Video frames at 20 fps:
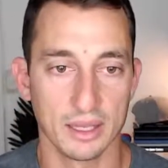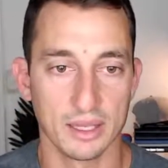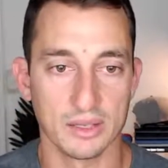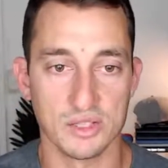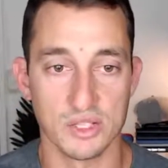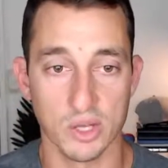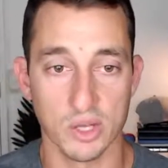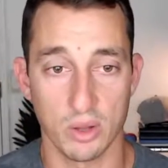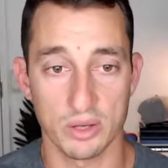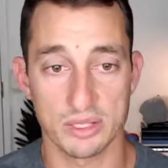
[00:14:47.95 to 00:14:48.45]

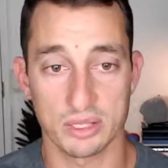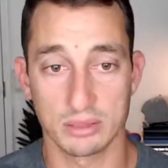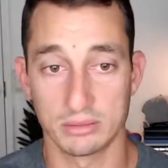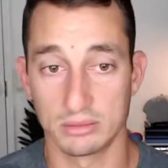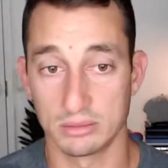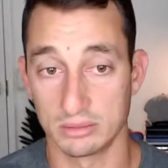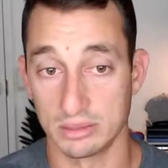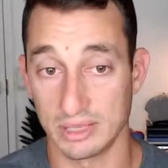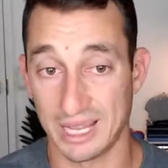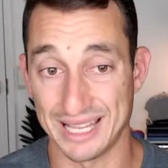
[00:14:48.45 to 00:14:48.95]
DOT
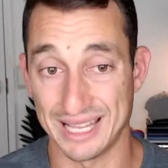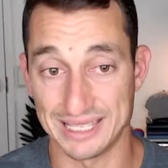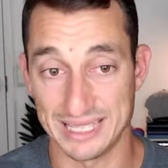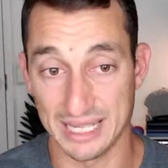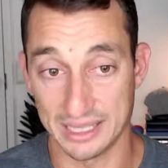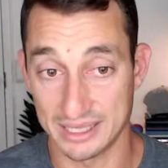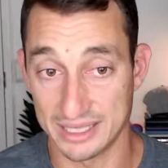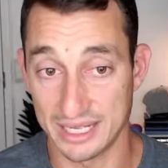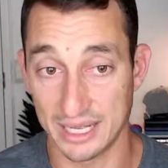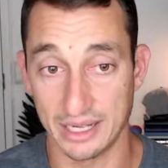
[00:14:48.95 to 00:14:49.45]
has done
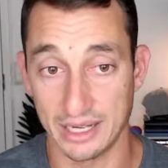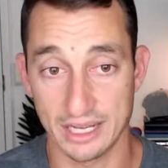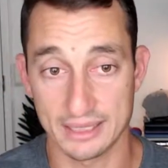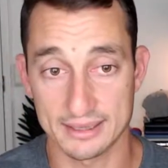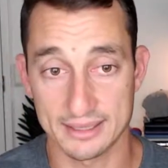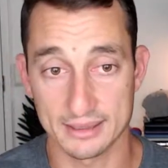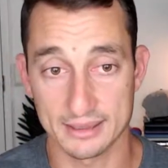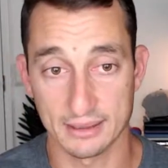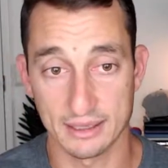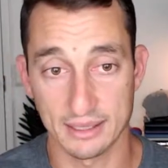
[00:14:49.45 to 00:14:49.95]
a
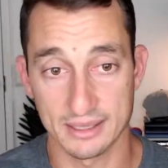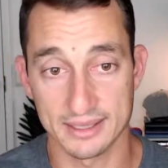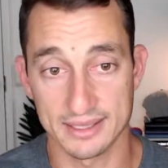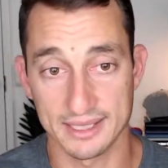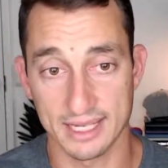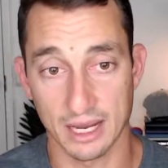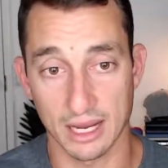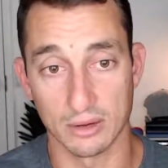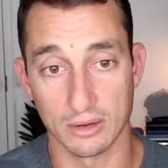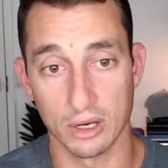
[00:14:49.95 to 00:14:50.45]
10x.
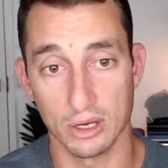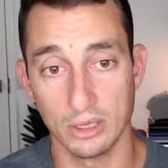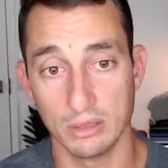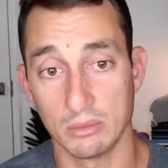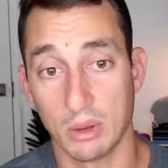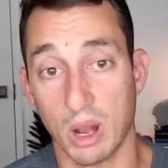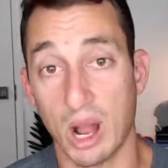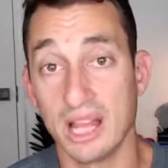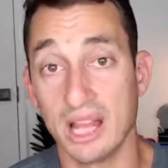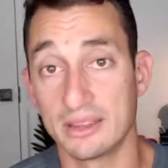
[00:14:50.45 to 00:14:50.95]
CRO,
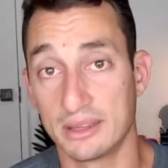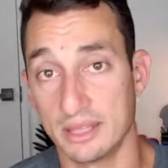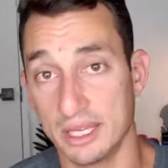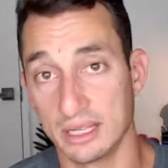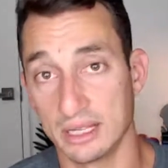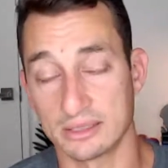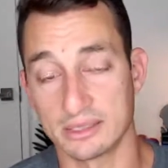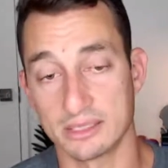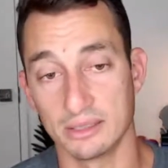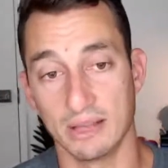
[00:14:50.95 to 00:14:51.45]
I
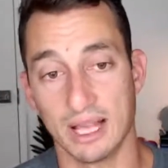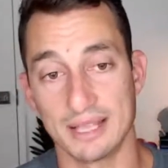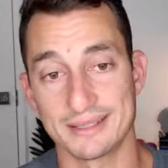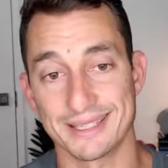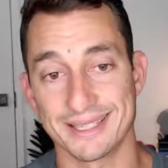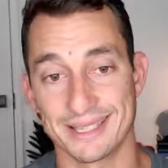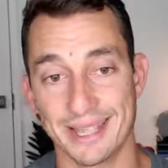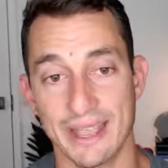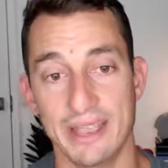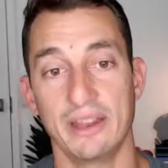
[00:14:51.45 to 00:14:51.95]
think, still has a
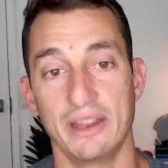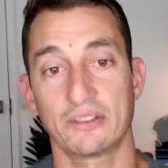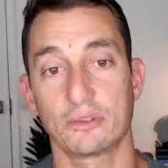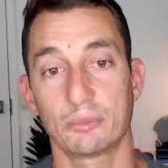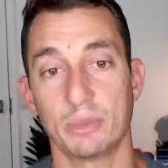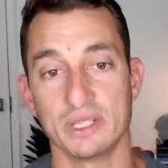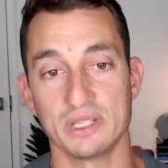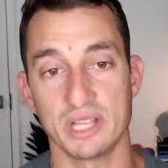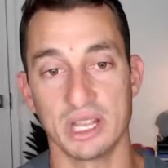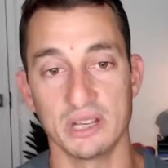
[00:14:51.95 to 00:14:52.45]
10x
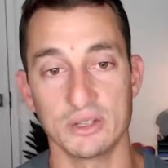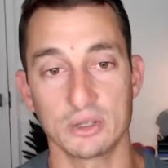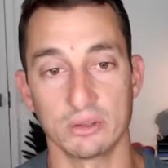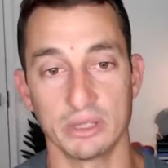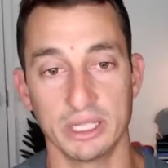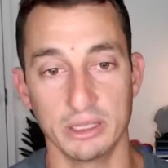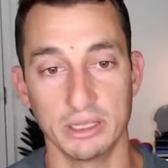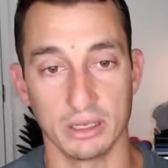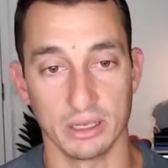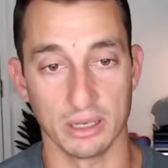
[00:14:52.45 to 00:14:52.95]
potential
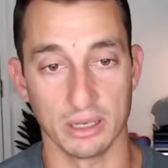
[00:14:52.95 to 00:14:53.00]
in it.